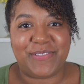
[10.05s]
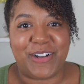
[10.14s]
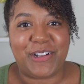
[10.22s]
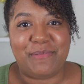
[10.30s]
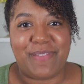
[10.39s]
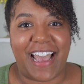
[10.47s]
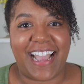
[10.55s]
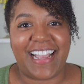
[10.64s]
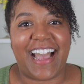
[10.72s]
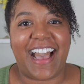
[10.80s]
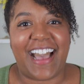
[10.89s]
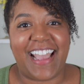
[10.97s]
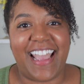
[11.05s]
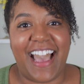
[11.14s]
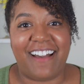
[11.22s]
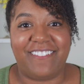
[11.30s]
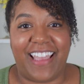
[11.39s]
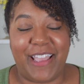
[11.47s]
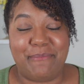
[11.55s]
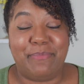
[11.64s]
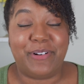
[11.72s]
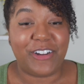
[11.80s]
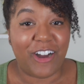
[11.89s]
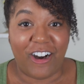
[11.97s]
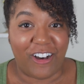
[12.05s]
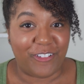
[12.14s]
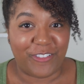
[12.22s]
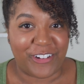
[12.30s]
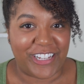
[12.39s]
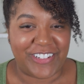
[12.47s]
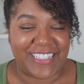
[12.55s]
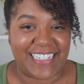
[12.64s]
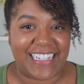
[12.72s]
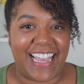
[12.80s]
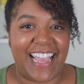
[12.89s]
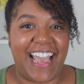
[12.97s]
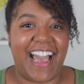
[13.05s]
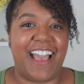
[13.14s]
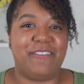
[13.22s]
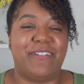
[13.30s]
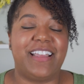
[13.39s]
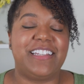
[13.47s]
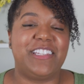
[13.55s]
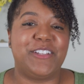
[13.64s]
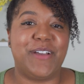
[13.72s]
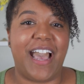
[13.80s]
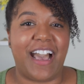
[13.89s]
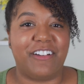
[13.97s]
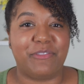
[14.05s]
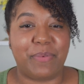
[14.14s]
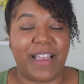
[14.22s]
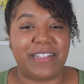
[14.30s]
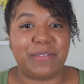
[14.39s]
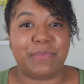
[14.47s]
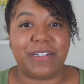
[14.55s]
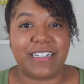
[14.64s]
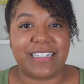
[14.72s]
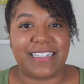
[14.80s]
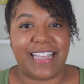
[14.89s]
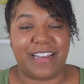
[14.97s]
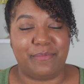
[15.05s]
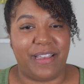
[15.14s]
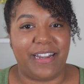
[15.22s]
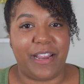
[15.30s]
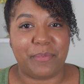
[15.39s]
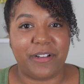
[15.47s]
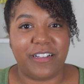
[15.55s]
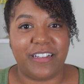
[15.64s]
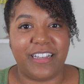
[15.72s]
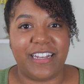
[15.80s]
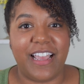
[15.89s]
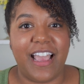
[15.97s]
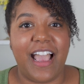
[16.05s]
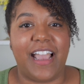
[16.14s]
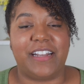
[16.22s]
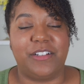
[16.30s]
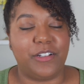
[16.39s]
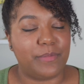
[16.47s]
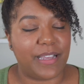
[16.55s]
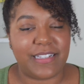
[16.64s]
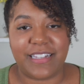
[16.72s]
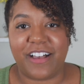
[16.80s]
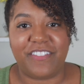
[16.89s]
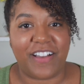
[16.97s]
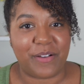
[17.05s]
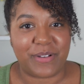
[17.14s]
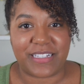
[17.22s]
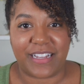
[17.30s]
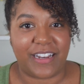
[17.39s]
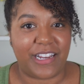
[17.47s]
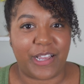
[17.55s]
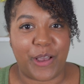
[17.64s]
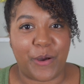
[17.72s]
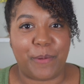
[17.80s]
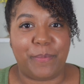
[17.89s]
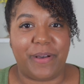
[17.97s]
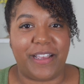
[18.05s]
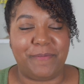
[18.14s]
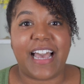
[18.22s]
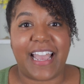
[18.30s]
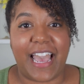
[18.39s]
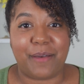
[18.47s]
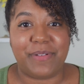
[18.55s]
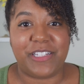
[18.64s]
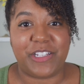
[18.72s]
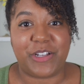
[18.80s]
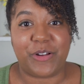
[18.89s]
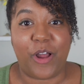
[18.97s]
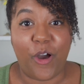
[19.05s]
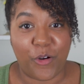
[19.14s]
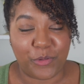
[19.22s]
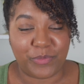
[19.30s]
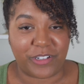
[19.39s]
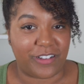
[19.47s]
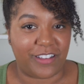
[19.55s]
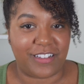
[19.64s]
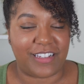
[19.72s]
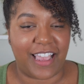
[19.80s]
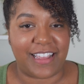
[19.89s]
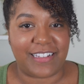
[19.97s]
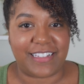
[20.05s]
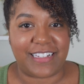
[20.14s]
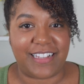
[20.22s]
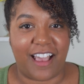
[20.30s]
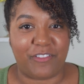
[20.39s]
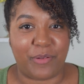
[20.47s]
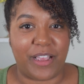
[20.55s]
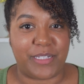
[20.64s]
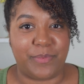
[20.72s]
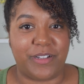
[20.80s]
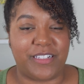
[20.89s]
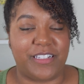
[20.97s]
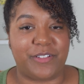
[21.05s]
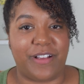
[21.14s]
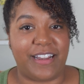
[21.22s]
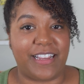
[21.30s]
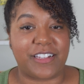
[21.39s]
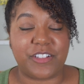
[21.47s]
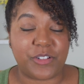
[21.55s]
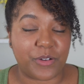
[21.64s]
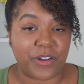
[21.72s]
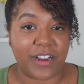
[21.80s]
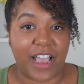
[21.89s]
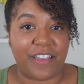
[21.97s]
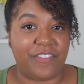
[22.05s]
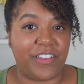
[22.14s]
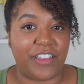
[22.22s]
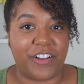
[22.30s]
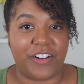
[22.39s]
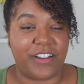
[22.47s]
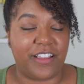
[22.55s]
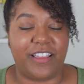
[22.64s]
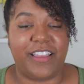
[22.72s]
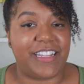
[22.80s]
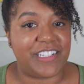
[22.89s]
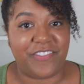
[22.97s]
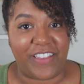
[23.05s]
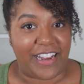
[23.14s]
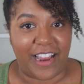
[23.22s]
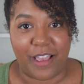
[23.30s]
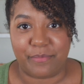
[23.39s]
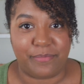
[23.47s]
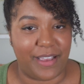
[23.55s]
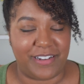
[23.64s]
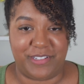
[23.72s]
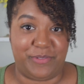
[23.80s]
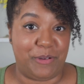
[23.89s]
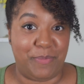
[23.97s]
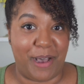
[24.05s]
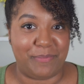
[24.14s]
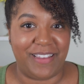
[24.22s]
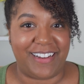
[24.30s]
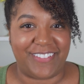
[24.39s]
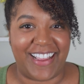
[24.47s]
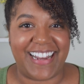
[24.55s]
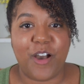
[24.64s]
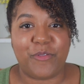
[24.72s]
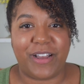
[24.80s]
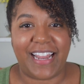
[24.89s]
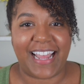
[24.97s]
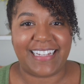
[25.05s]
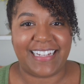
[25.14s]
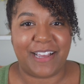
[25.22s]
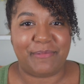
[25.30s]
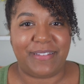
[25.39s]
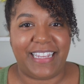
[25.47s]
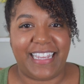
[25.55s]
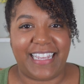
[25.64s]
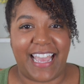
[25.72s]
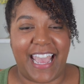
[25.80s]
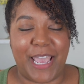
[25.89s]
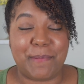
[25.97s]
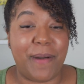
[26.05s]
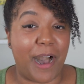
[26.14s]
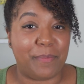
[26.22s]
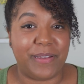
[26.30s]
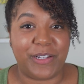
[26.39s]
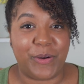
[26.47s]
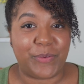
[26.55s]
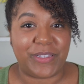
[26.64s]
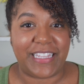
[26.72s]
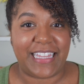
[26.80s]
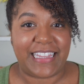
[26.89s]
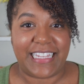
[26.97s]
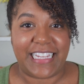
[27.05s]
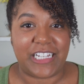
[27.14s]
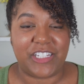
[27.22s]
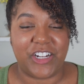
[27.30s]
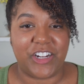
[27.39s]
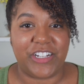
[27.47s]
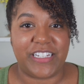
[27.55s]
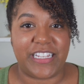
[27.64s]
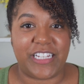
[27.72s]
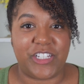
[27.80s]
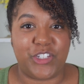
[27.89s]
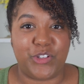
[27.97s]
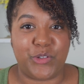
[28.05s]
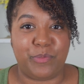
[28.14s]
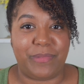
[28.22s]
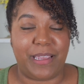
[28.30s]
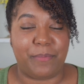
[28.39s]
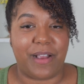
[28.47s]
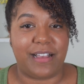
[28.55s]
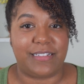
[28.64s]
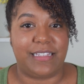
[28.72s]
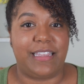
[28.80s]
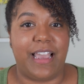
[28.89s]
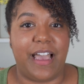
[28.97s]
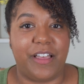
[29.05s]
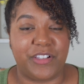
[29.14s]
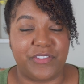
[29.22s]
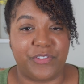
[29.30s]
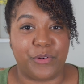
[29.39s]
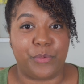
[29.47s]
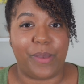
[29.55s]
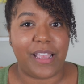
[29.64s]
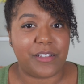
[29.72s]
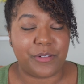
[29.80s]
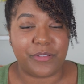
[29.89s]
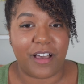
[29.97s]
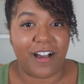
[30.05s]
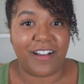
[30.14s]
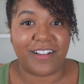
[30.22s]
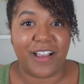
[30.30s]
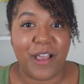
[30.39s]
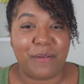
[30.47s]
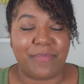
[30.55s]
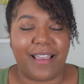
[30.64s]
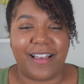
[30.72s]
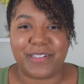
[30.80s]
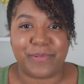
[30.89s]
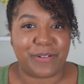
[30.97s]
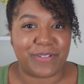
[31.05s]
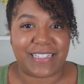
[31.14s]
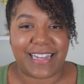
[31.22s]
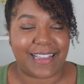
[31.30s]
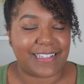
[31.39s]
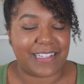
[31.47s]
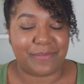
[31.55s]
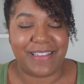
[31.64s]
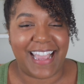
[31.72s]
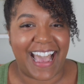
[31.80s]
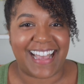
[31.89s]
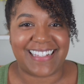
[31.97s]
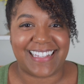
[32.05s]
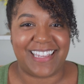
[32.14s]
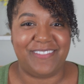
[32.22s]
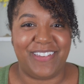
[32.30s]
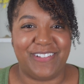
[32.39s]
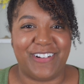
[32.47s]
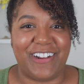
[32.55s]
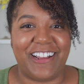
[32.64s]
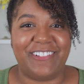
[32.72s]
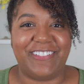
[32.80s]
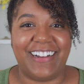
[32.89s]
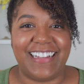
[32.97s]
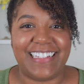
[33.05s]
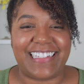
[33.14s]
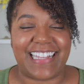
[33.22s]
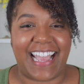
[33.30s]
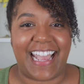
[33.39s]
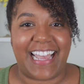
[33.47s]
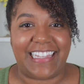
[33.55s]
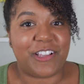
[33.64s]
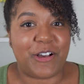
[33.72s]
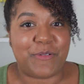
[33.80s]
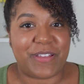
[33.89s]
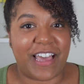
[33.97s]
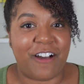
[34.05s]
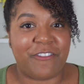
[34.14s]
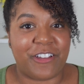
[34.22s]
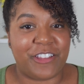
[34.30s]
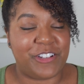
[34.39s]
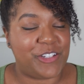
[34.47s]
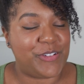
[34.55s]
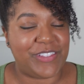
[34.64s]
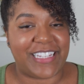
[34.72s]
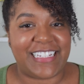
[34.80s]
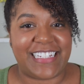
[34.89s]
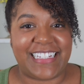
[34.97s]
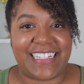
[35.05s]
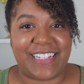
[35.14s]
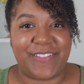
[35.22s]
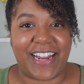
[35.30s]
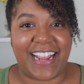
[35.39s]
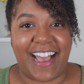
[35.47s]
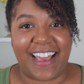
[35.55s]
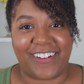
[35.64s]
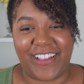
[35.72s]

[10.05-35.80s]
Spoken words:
welcome back. I have a book haul for you today. I went to Half Price Books in my neighborhood. I told myself I wasn't gonna go, but I happened to go to Home Goods, and since Half Price Books is right next door, I figured it's fate. I might as well pop in, right? What ended up being a pop-in only thing turned into me browsing the aisles for way too long. My husband was texting me, asking me where I was, and so without further ado, let's just see what I got,